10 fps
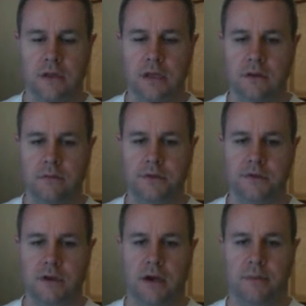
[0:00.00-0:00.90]
And we'll
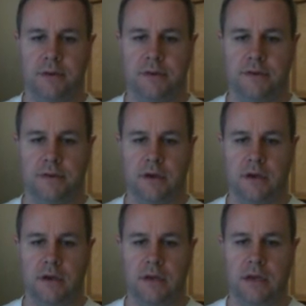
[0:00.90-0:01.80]
just copy this
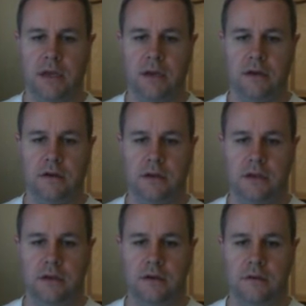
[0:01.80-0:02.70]
guy. And
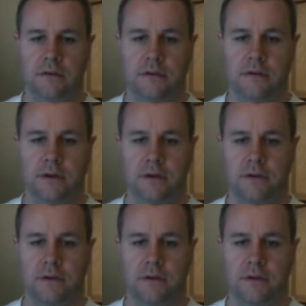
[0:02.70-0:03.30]
here,